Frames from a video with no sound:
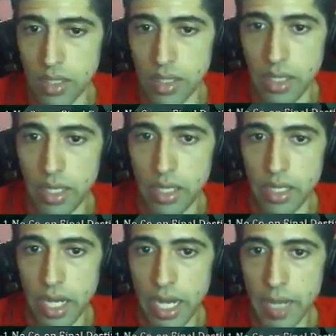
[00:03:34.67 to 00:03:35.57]
And
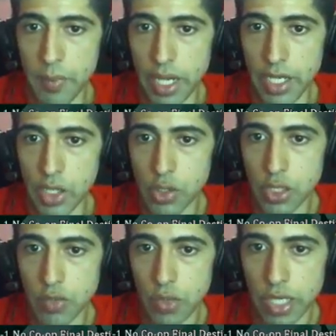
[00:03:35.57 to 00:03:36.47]
I am not using
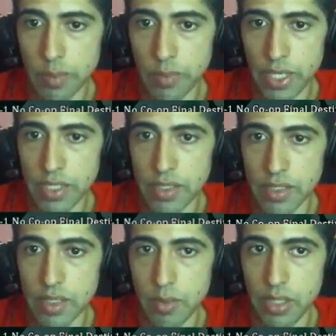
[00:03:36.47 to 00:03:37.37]
the rocket blast to
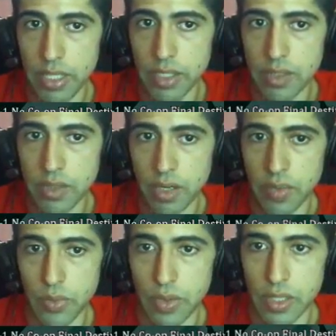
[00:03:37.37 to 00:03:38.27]
simulate starting
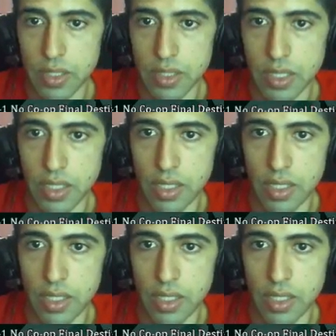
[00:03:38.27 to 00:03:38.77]
with Dixie.